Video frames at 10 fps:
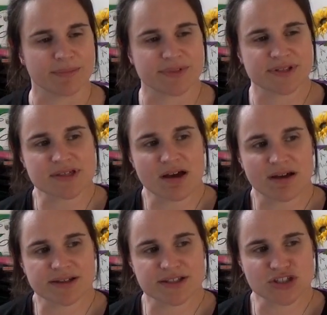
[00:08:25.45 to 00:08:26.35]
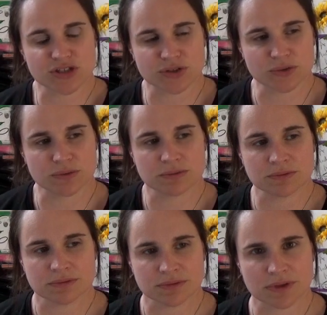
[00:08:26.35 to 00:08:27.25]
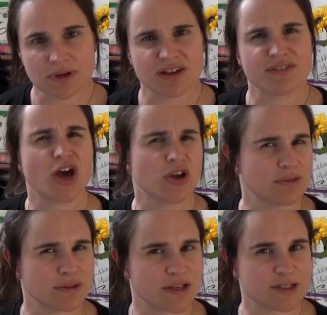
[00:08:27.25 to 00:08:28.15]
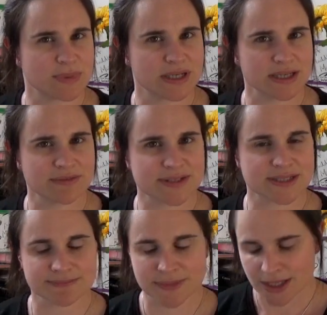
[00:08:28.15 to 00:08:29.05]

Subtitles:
starts to kind of hone those beliefs.